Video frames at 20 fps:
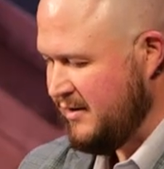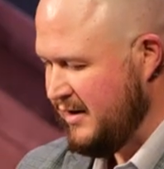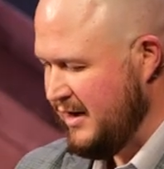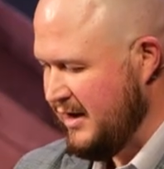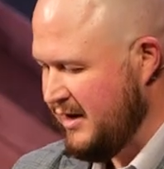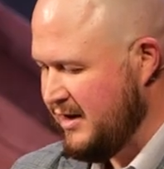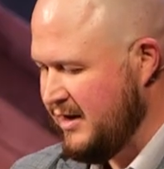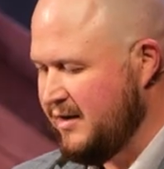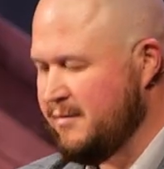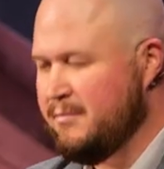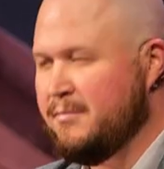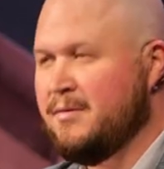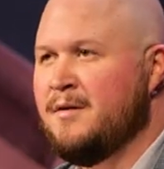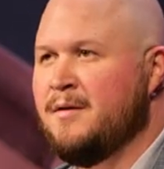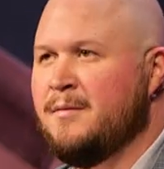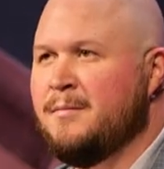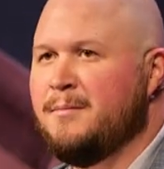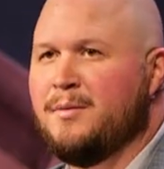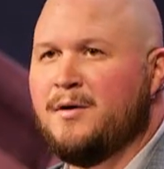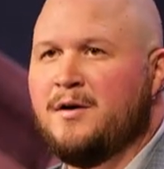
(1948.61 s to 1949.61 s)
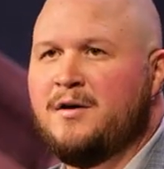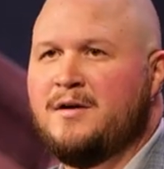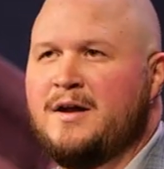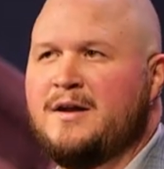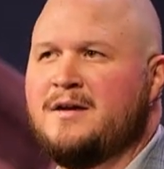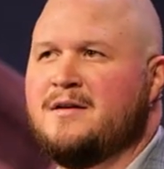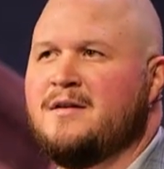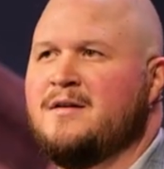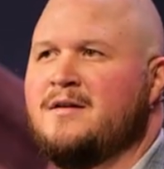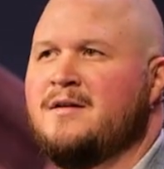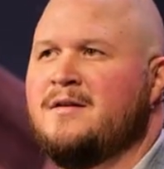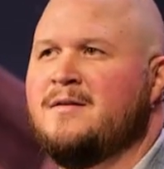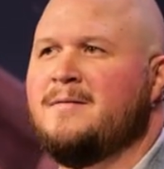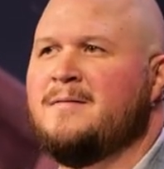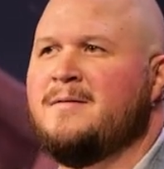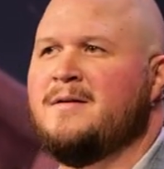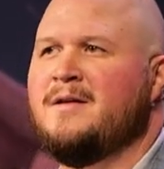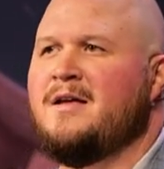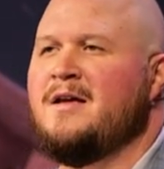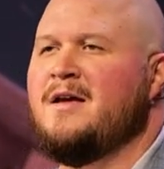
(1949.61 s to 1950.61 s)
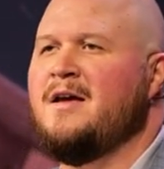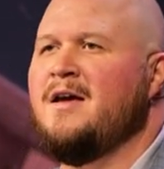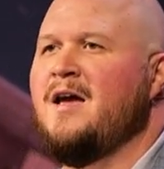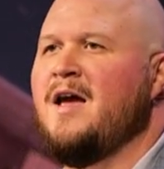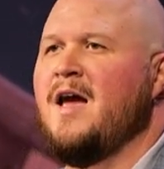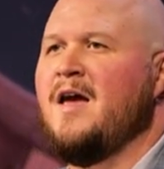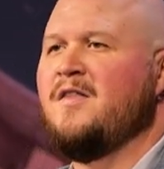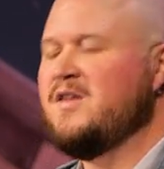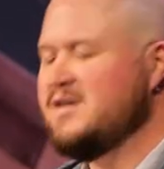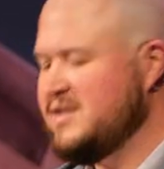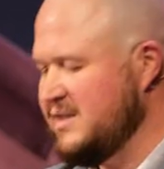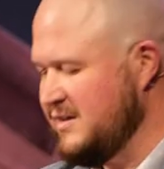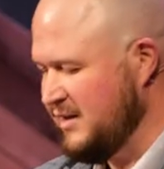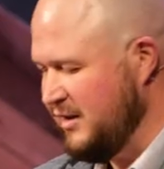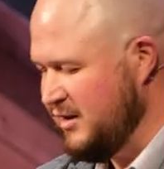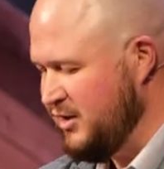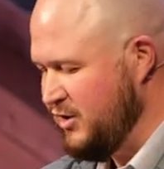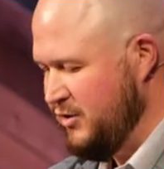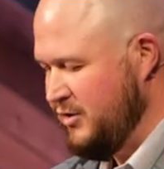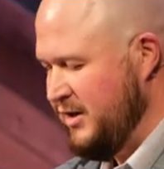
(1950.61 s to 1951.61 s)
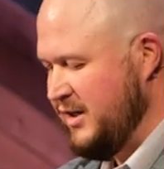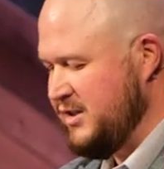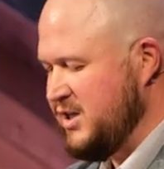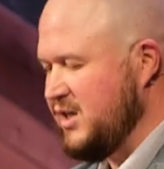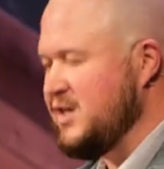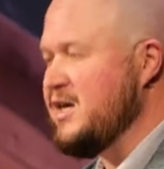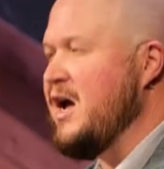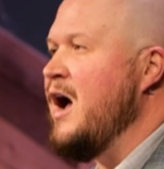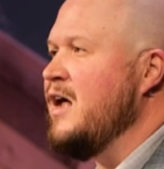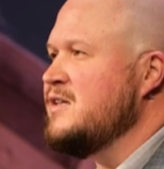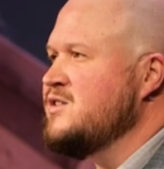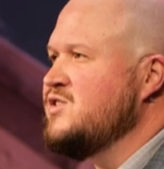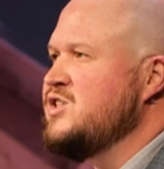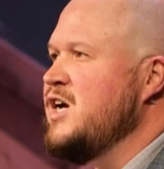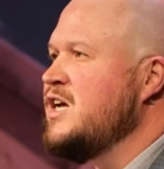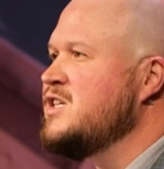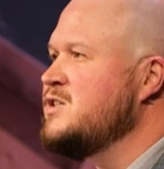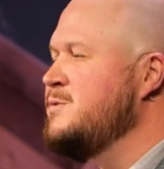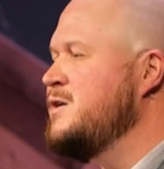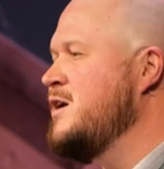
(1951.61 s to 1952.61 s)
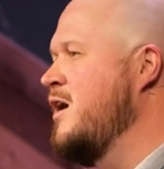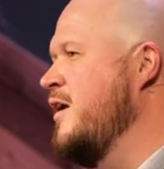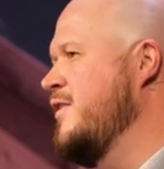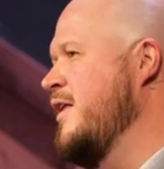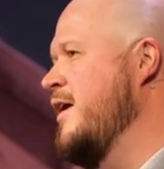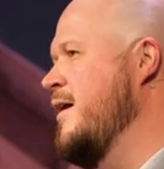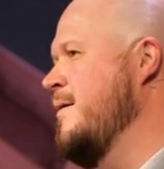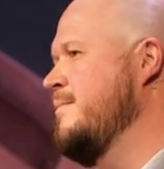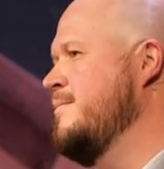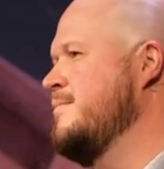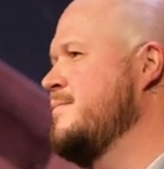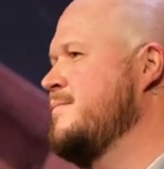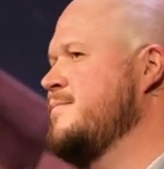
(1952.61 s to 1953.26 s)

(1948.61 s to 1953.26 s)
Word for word: it can burn it. And this is alluding to God's judgment on them.